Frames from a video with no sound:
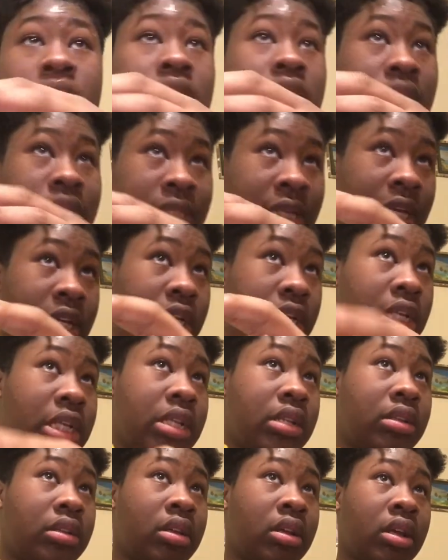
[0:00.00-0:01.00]
Tightened it
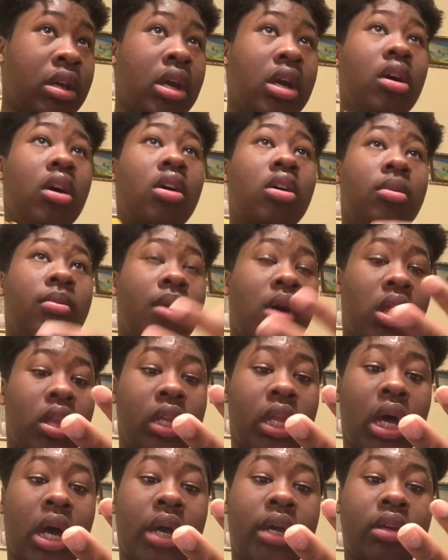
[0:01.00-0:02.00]
up a
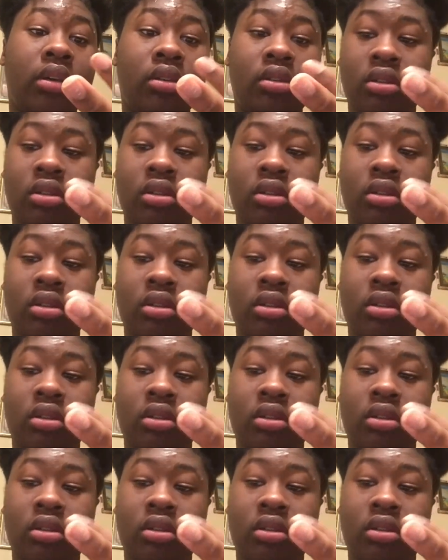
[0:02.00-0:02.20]
lot.